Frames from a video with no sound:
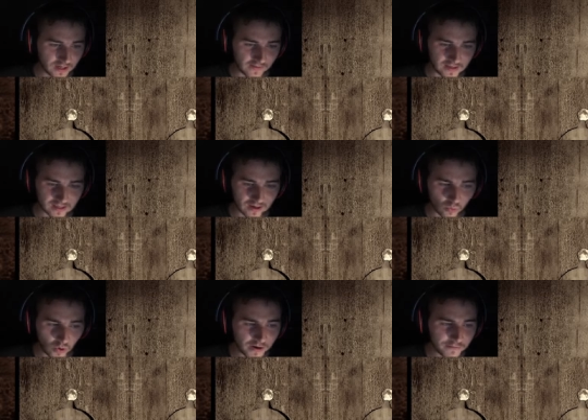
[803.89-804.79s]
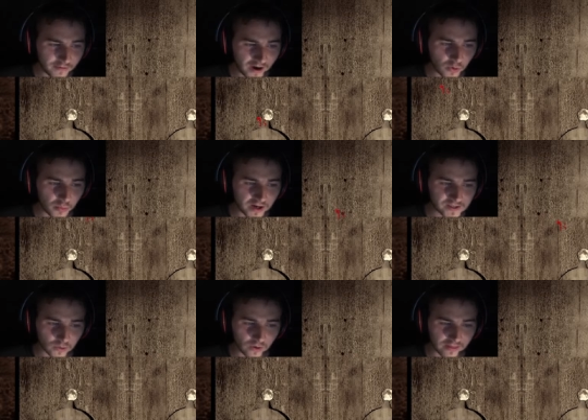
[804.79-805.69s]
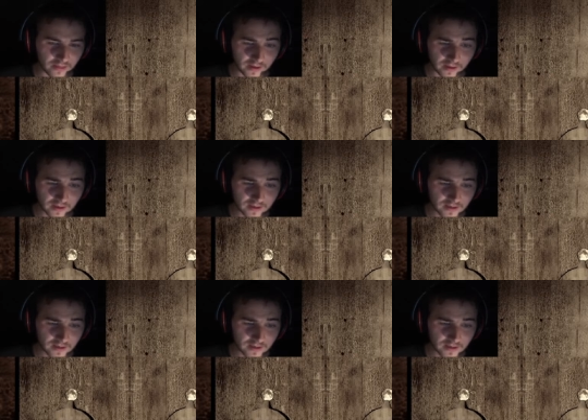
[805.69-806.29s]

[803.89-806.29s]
And there's like one final puzzle, I think,